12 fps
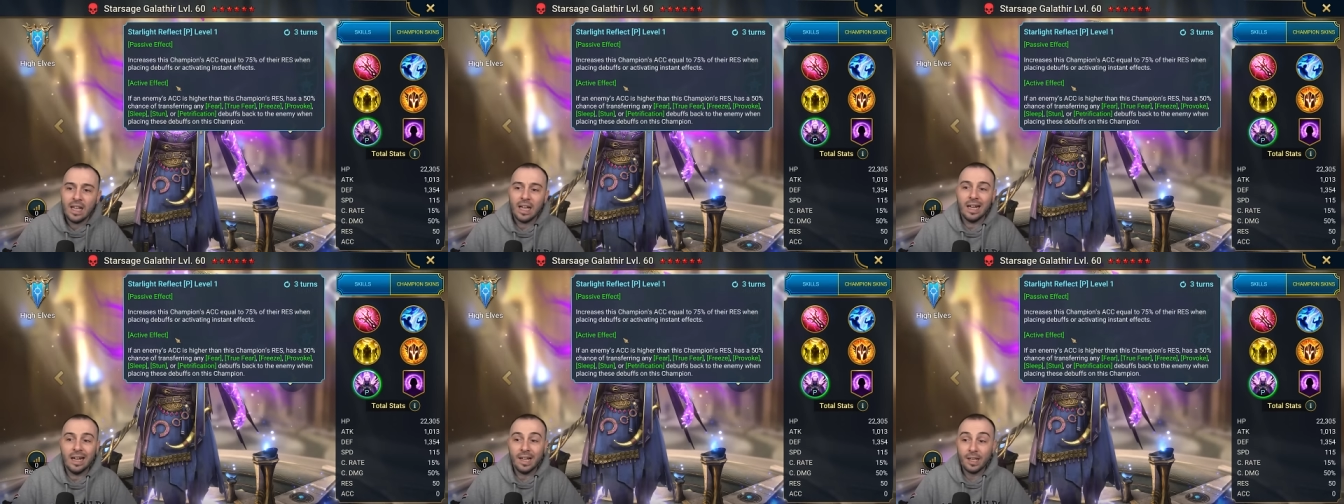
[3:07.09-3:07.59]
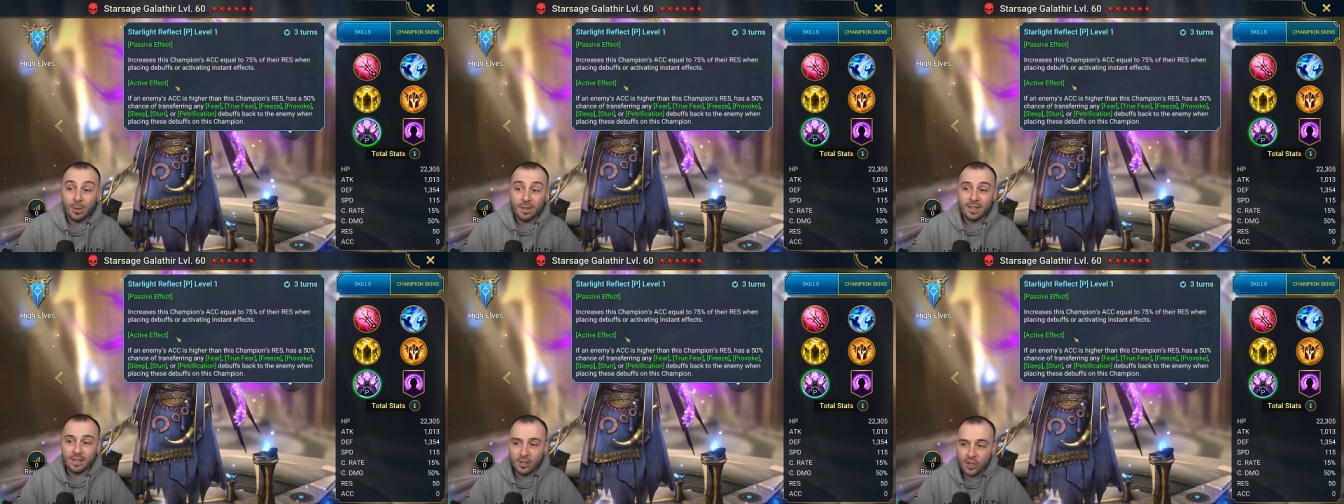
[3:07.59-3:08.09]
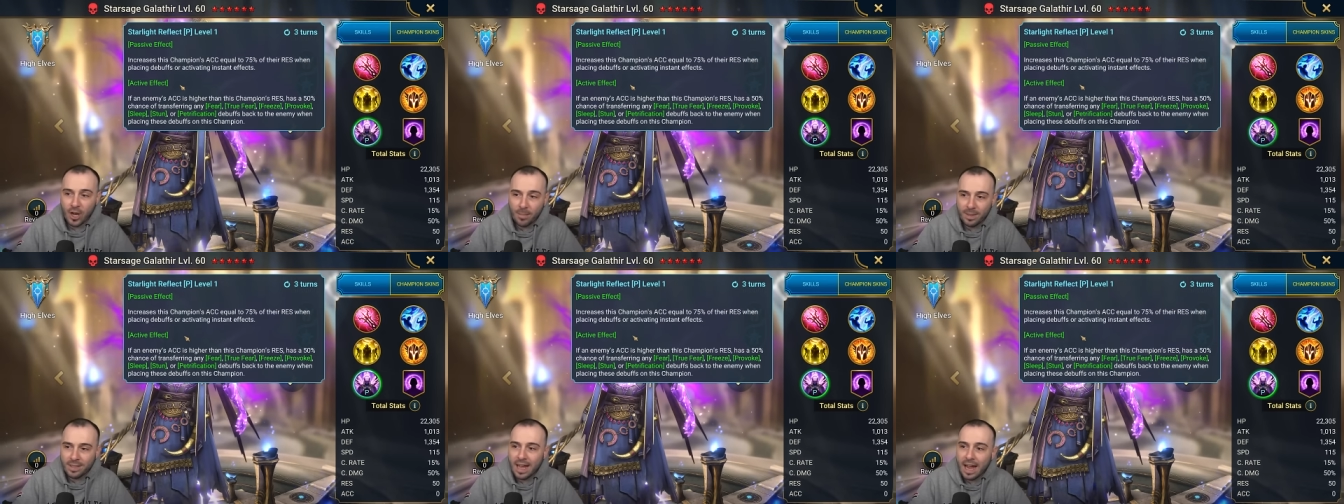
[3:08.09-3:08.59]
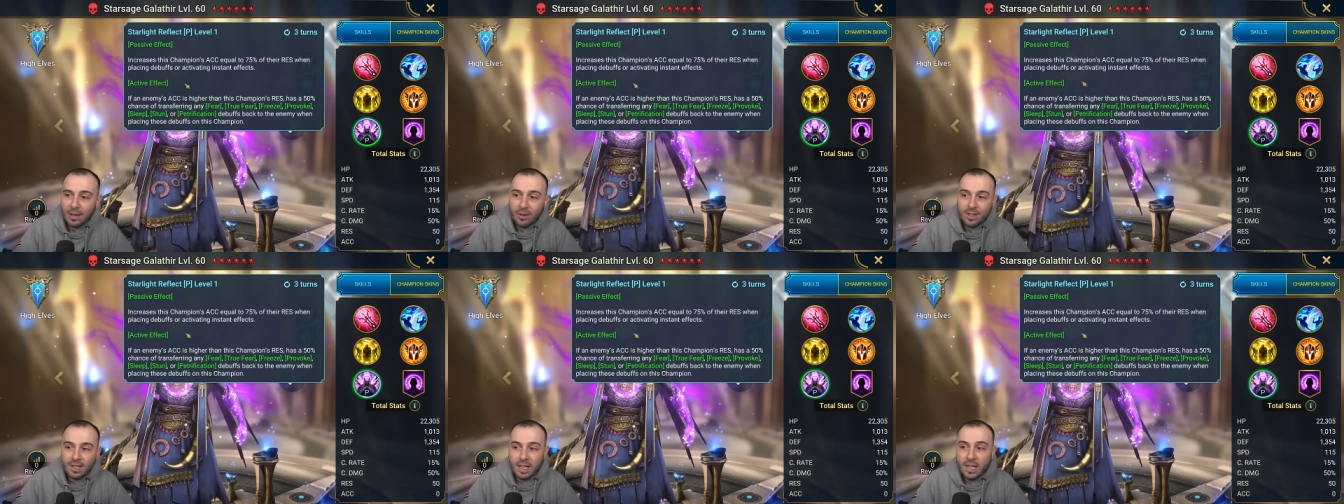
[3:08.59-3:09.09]
uh, increases this champion's
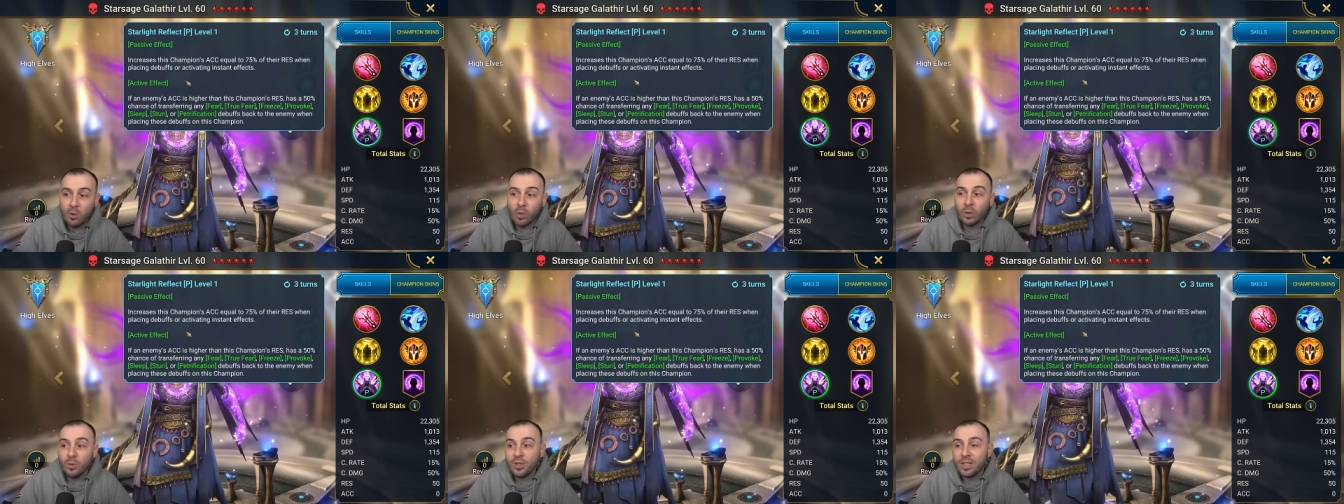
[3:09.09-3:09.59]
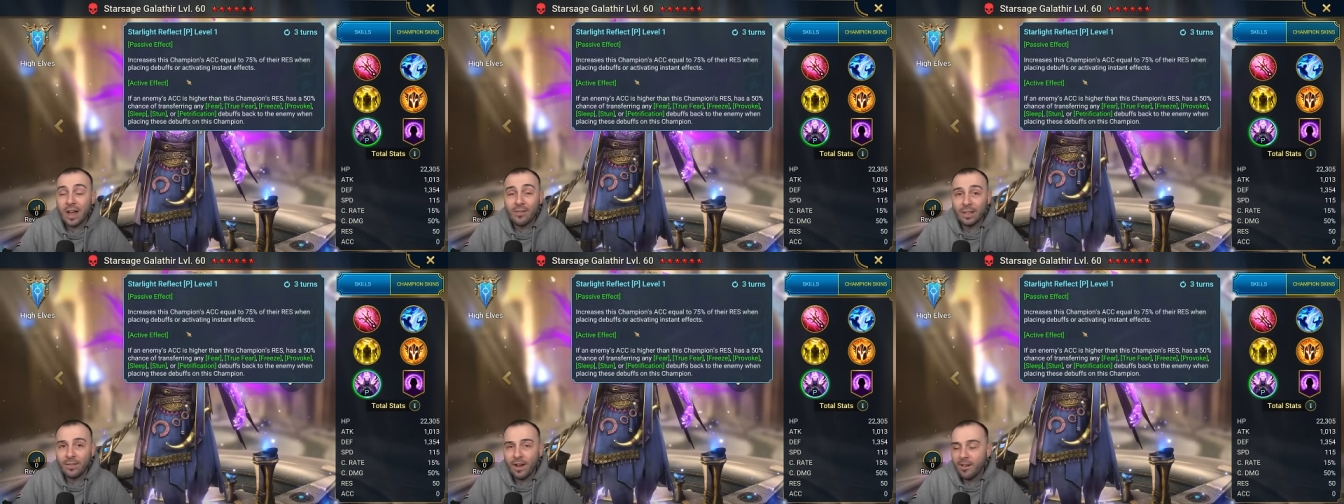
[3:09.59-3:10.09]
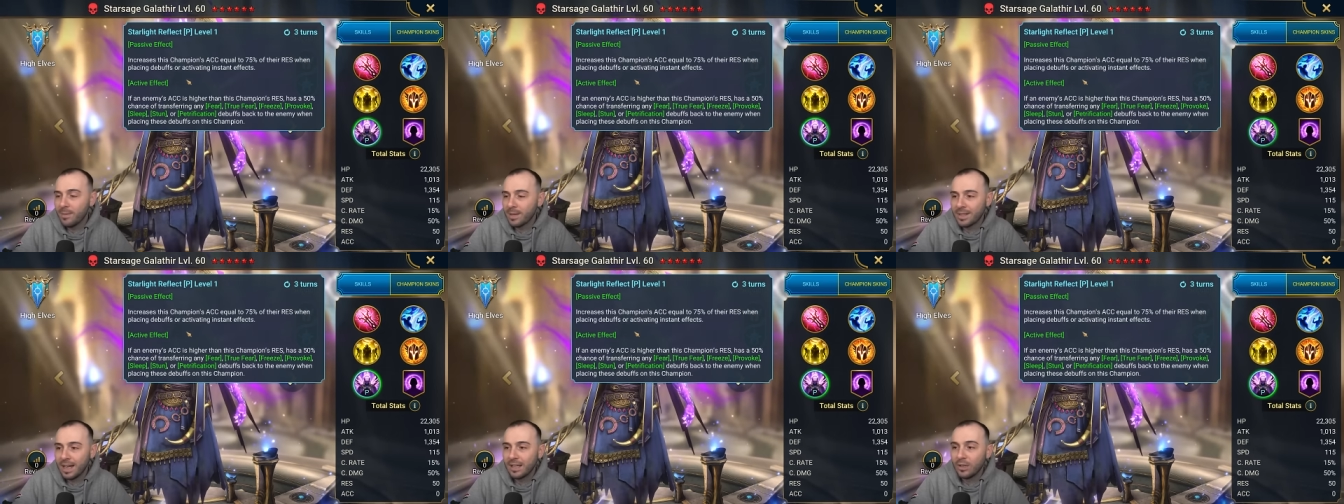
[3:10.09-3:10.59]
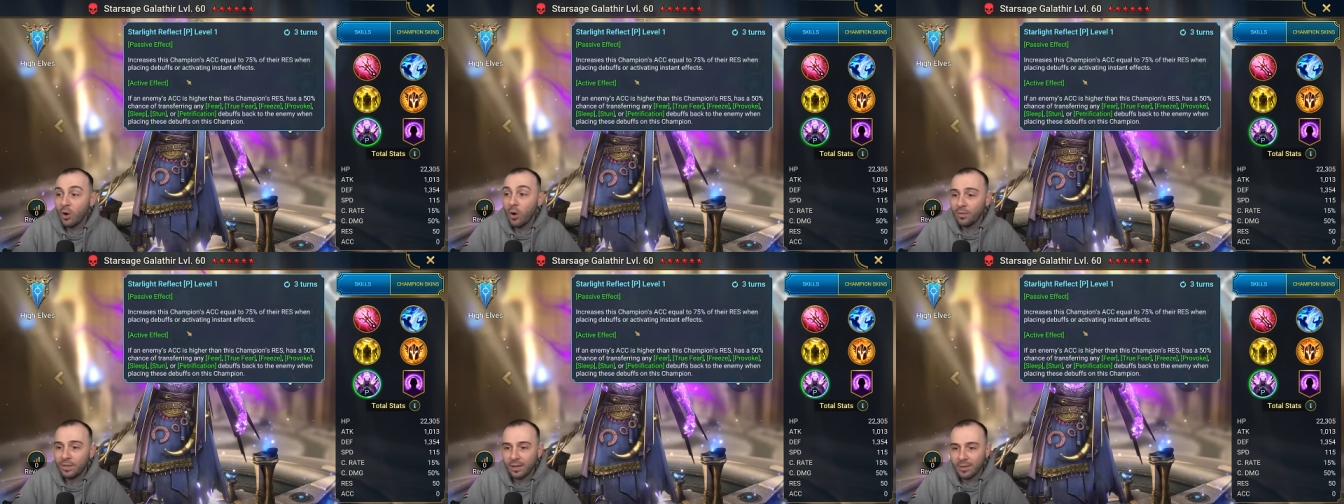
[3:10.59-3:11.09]
accuracy equal to 75%
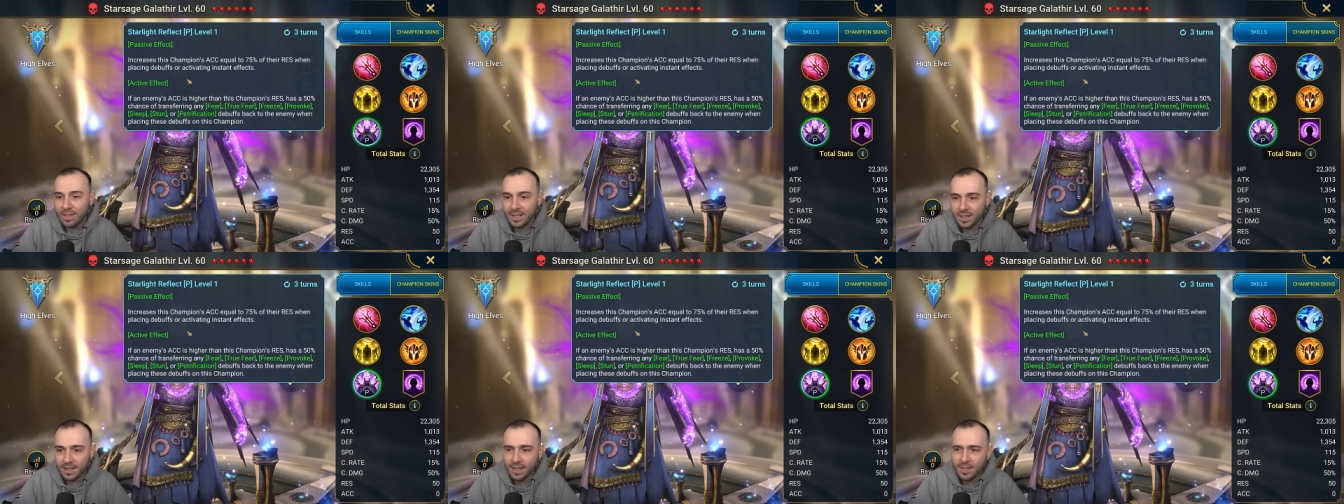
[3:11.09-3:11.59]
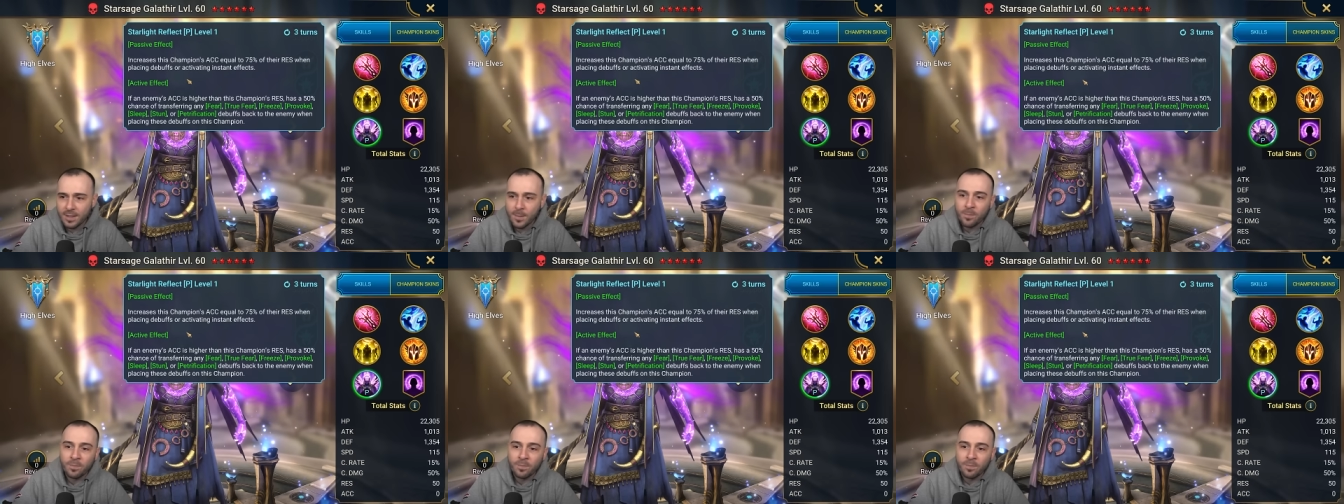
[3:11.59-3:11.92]
of their resistance